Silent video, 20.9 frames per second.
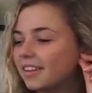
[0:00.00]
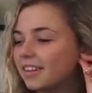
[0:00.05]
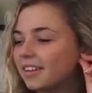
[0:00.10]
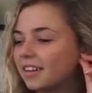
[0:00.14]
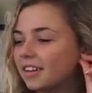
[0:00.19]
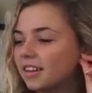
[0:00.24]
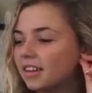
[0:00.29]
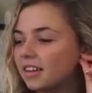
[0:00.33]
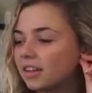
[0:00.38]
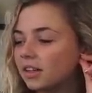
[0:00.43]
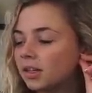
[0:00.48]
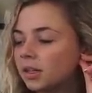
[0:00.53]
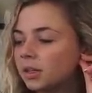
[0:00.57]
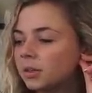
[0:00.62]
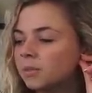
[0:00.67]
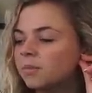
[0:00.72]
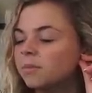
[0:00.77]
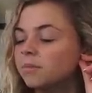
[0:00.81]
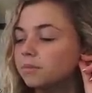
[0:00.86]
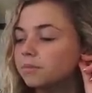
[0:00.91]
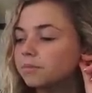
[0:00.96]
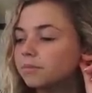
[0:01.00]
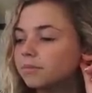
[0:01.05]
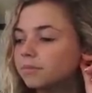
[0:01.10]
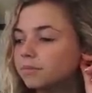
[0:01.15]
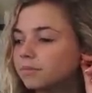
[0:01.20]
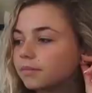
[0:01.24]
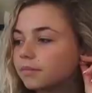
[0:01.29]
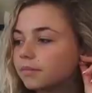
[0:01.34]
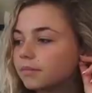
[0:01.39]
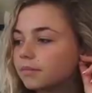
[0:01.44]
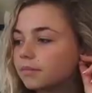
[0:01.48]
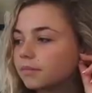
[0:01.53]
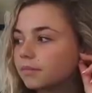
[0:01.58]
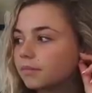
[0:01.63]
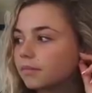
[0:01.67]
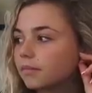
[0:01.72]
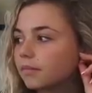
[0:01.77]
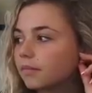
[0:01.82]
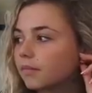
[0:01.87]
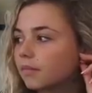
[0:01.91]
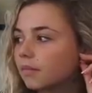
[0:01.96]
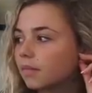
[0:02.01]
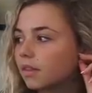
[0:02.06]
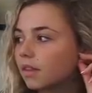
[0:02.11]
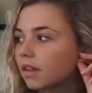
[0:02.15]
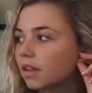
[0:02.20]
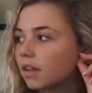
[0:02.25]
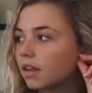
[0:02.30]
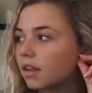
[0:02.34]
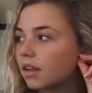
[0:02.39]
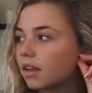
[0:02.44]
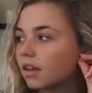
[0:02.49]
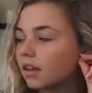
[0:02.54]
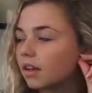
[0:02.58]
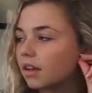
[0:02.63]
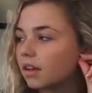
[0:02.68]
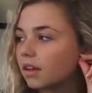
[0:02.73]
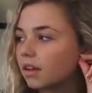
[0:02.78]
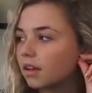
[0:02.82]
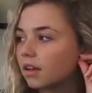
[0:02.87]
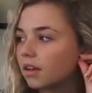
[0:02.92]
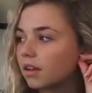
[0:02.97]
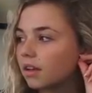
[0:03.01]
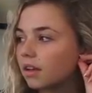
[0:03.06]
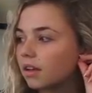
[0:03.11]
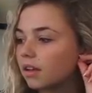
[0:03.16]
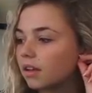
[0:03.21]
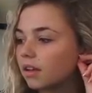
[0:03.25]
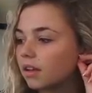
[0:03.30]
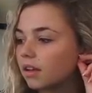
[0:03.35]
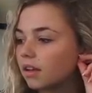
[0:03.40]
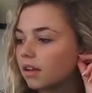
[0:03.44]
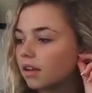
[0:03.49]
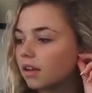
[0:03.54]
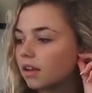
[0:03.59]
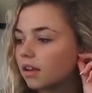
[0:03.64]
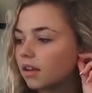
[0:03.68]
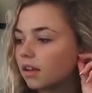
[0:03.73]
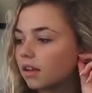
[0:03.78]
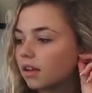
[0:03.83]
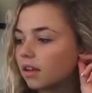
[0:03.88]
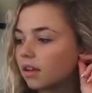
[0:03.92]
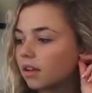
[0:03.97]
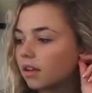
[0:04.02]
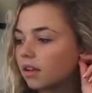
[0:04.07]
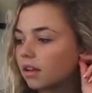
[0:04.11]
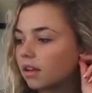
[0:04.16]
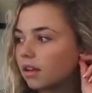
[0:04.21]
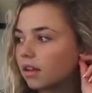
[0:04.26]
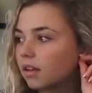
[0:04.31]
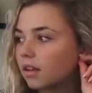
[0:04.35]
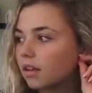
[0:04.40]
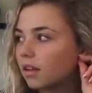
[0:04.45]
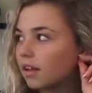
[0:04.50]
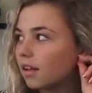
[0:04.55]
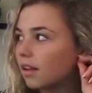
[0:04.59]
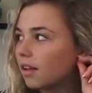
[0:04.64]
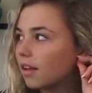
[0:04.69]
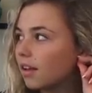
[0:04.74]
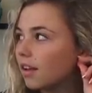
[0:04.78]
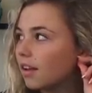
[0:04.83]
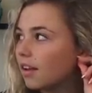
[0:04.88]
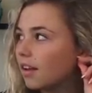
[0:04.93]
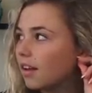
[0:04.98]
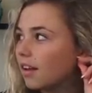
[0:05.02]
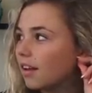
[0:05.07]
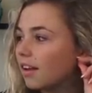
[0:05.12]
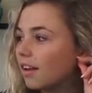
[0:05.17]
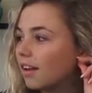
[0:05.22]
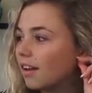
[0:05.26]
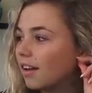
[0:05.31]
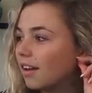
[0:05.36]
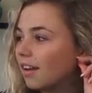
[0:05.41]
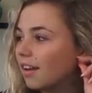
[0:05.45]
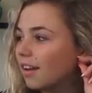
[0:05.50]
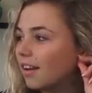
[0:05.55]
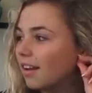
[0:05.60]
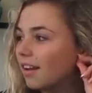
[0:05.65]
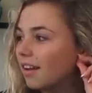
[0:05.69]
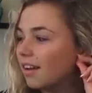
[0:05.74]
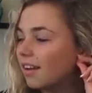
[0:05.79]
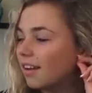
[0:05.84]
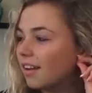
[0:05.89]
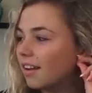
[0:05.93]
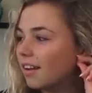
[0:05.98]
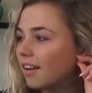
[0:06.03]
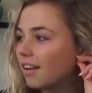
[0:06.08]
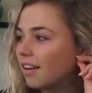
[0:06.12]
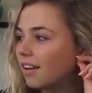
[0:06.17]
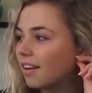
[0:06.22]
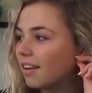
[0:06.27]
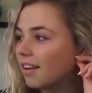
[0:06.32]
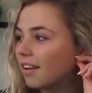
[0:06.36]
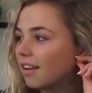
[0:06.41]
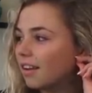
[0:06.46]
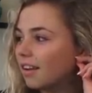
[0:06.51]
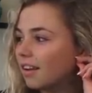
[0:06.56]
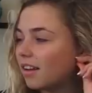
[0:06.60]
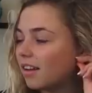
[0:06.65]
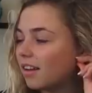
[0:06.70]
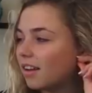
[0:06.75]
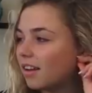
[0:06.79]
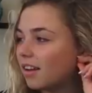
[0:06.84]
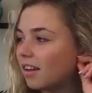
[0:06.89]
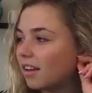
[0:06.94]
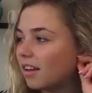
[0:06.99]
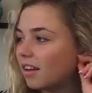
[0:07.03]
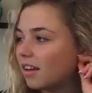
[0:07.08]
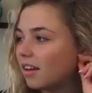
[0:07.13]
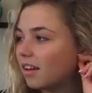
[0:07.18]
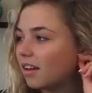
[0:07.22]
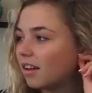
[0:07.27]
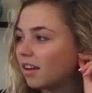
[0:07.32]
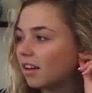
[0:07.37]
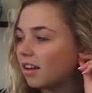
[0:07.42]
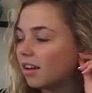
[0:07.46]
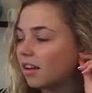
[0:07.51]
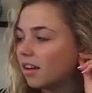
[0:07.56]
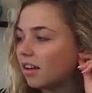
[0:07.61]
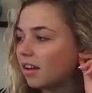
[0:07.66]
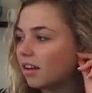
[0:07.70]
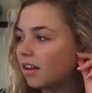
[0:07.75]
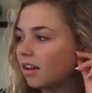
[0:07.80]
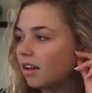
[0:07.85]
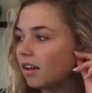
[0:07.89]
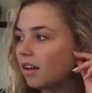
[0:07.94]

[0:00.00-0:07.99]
(not speaking)